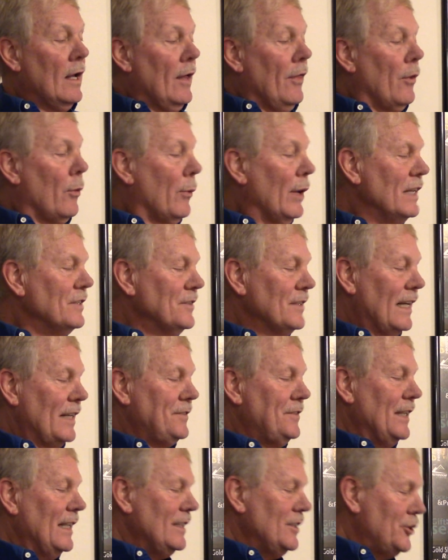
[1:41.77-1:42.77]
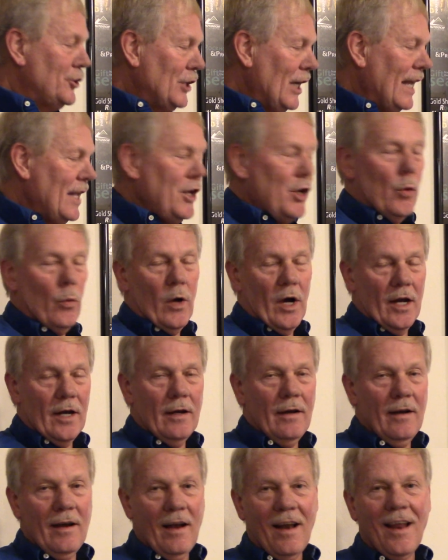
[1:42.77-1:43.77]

The reason I said genuine,